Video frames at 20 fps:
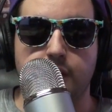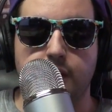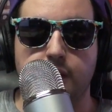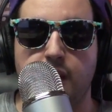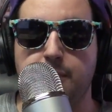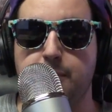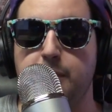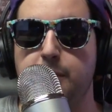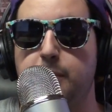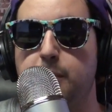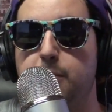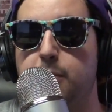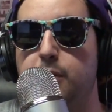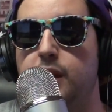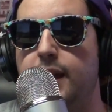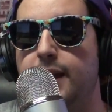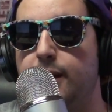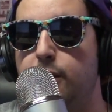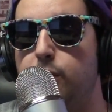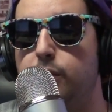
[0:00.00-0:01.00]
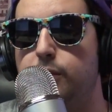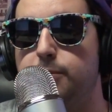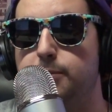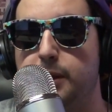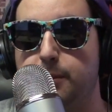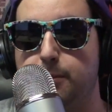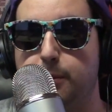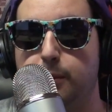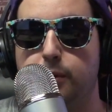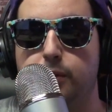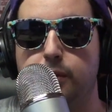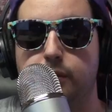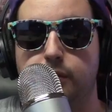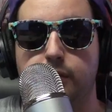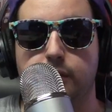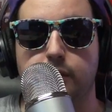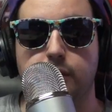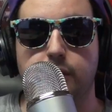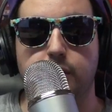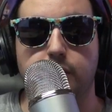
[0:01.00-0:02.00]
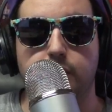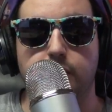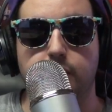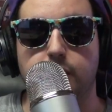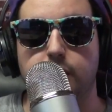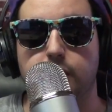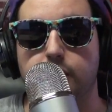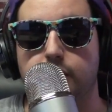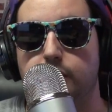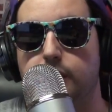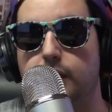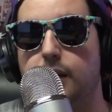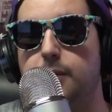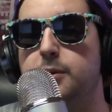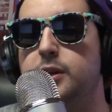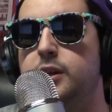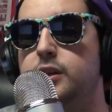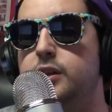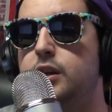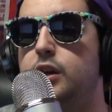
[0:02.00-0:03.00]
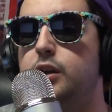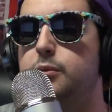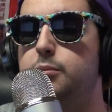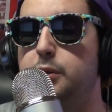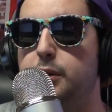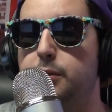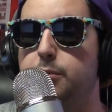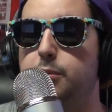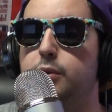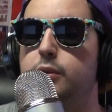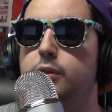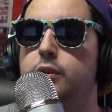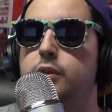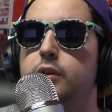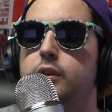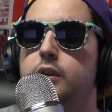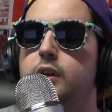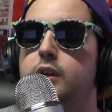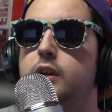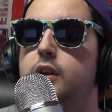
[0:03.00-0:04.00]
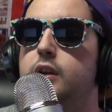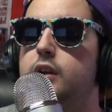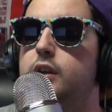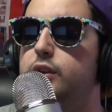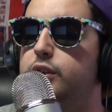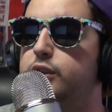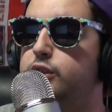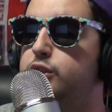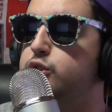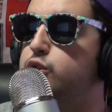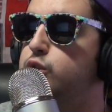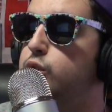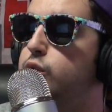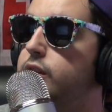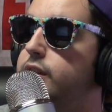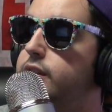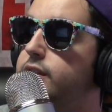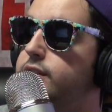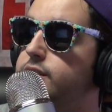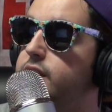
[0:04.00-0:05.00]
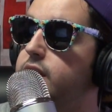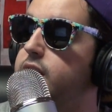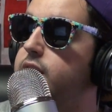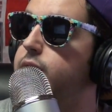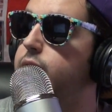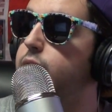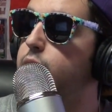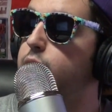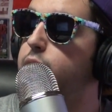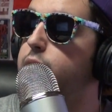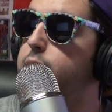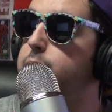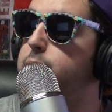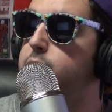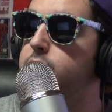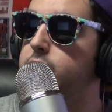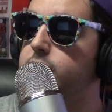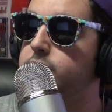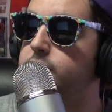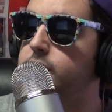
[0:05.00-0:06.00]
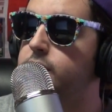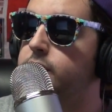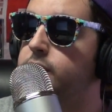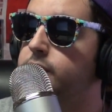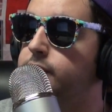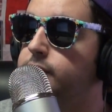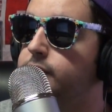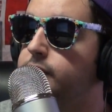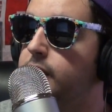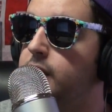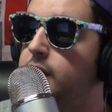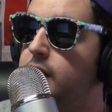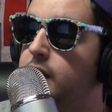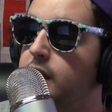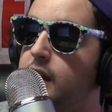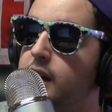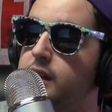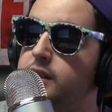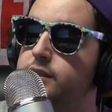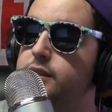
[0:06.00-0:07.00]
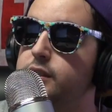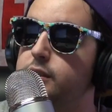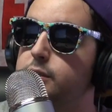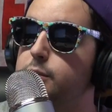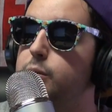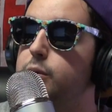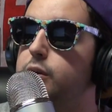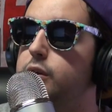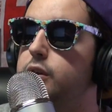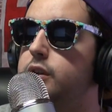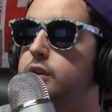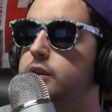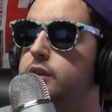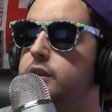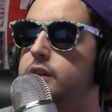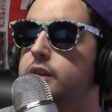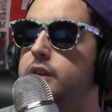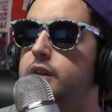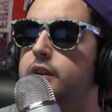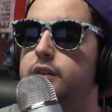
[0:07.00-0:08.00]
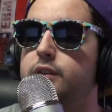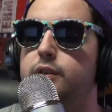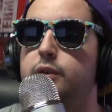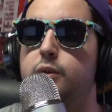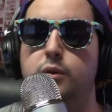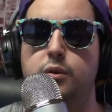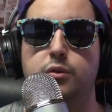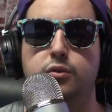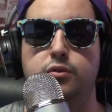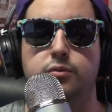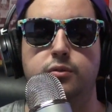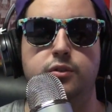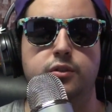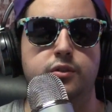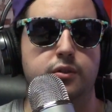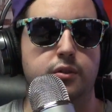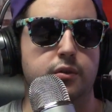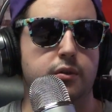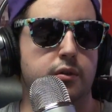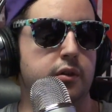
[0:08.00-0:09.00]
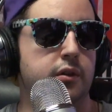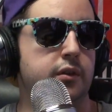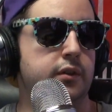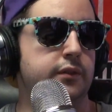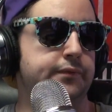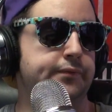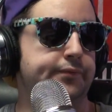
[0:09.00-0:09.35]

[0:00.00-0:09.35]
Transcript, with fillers: many people like old people? How many young people enjoy the sight of an old person? I saw one in the grocery store.